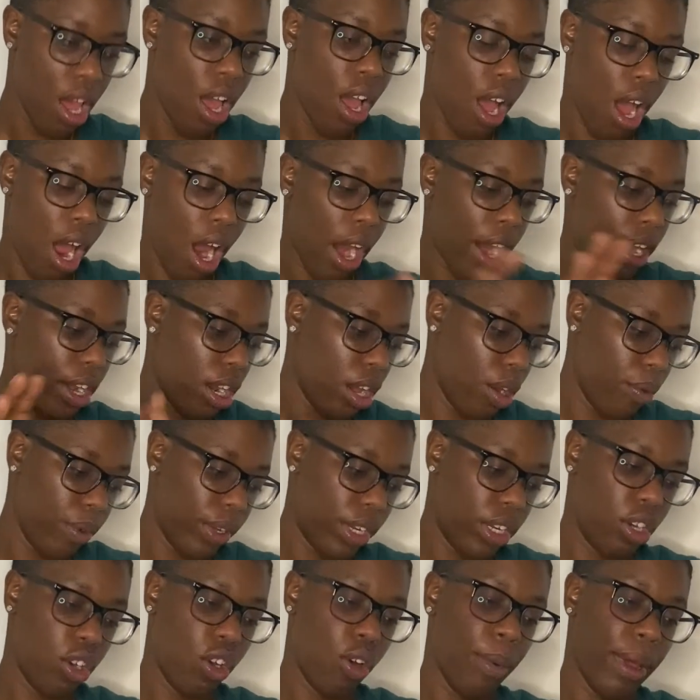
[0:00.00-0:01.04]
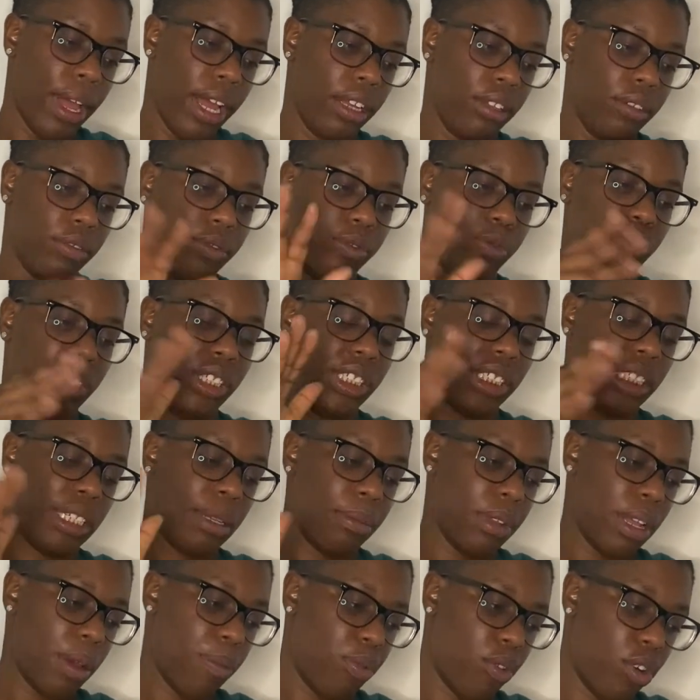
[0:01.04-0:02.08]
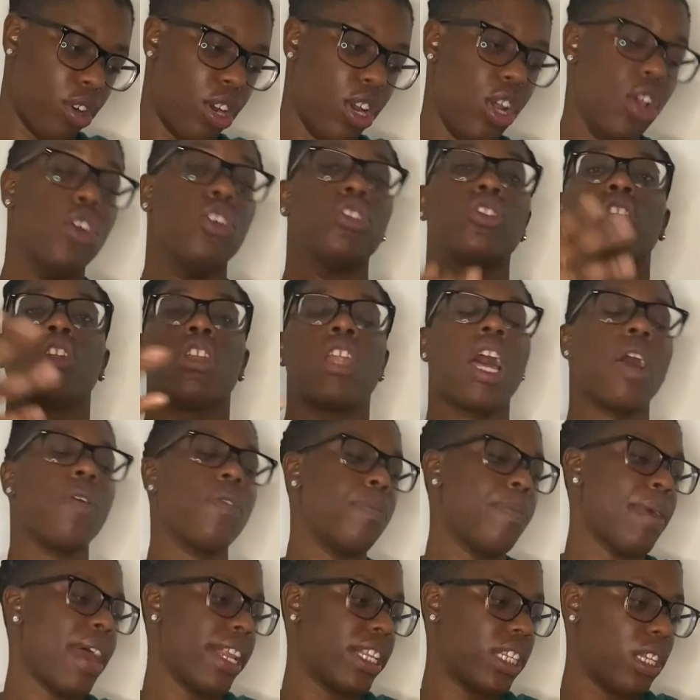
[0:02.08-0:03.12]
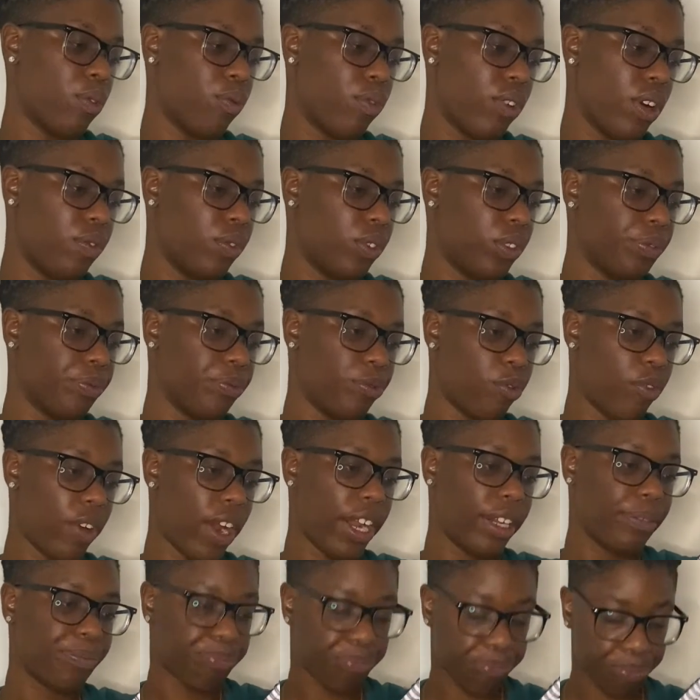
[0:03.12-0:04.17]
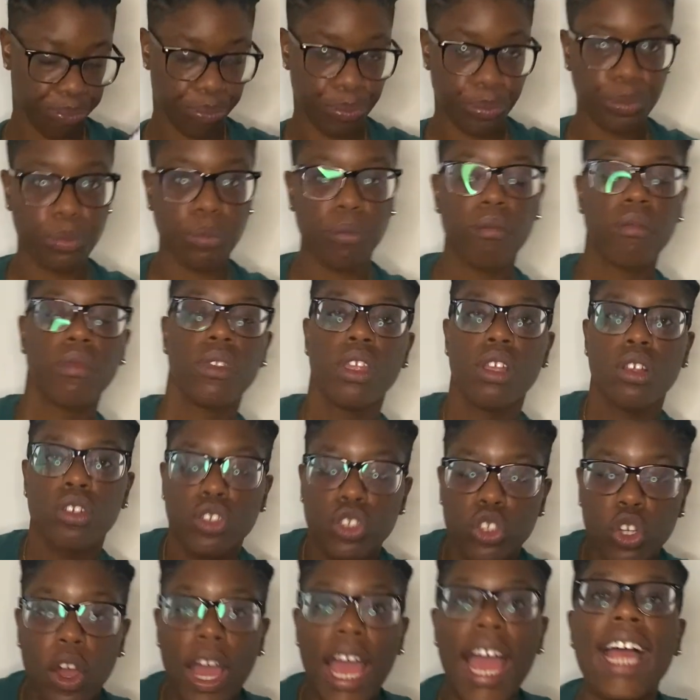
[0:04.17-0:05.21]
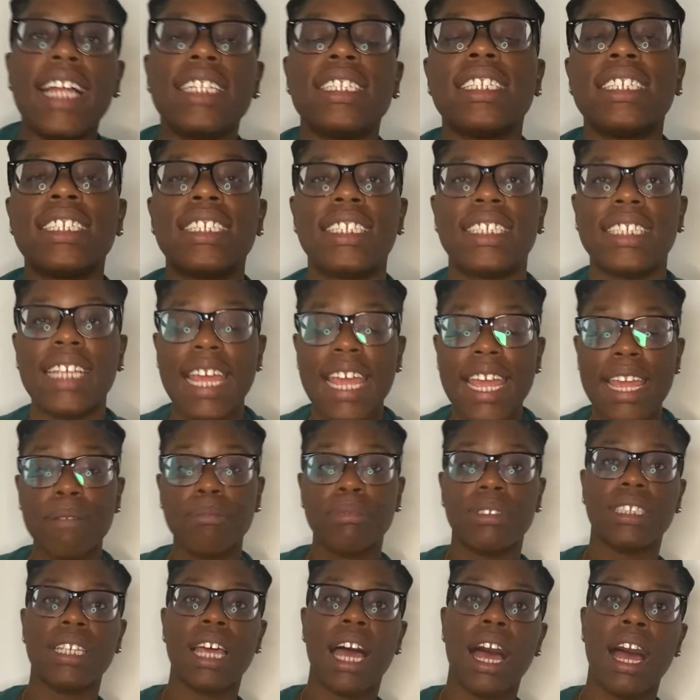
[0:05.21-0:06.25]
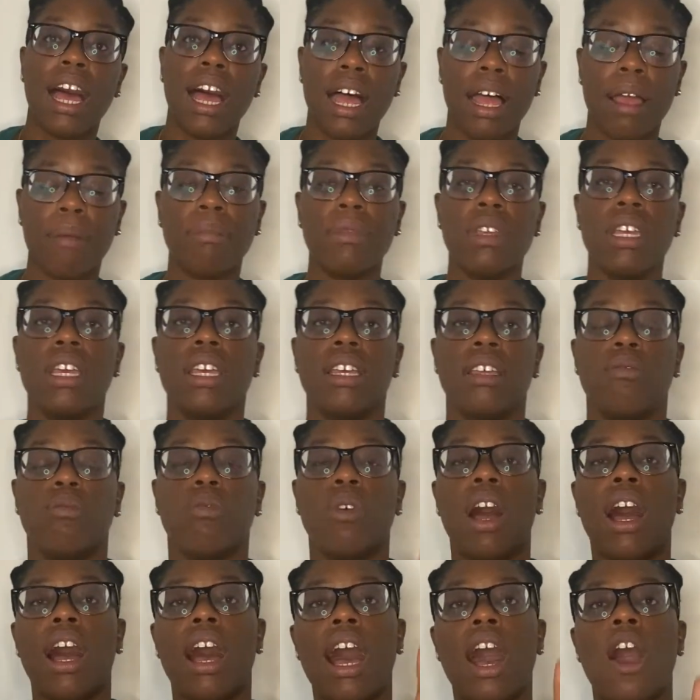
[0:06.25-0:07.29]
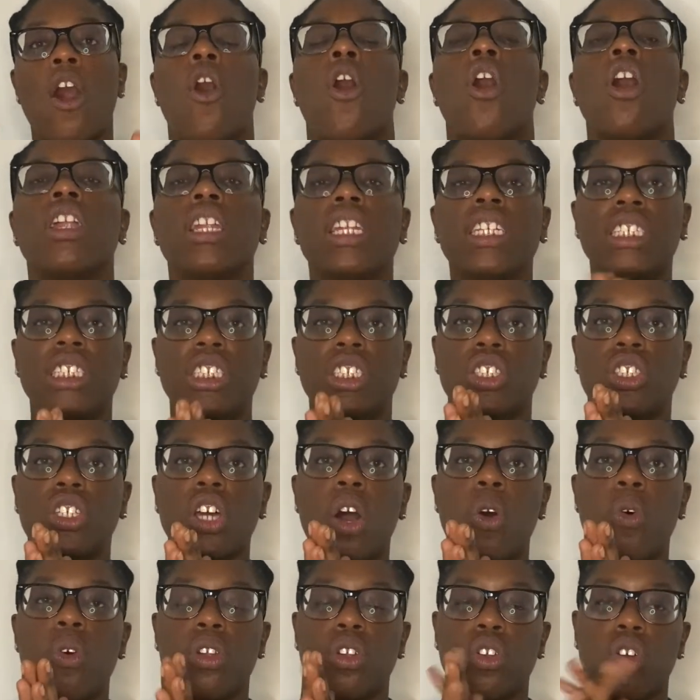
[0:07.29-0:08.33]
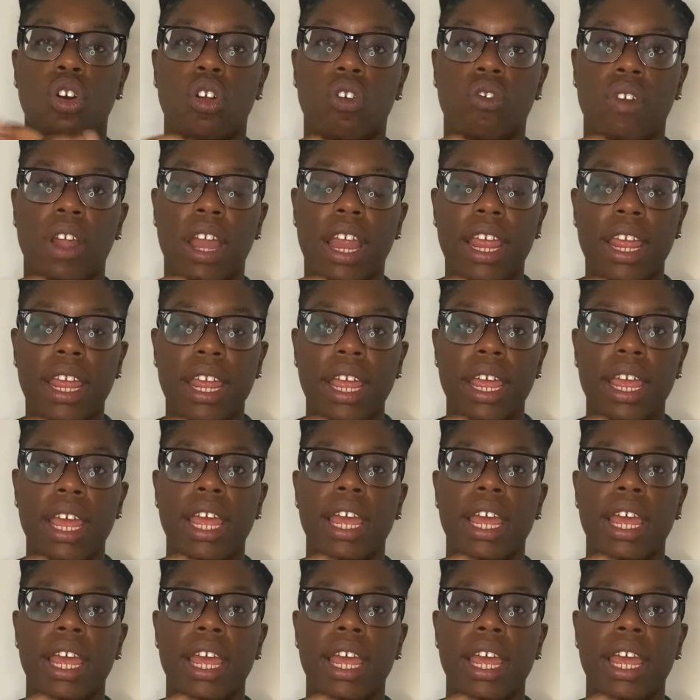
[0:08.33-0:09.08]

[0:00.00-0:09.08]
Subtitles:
All right, now we could go back. We could skip that part. So now we back to River, right? So at the same time, while all this is going on, right?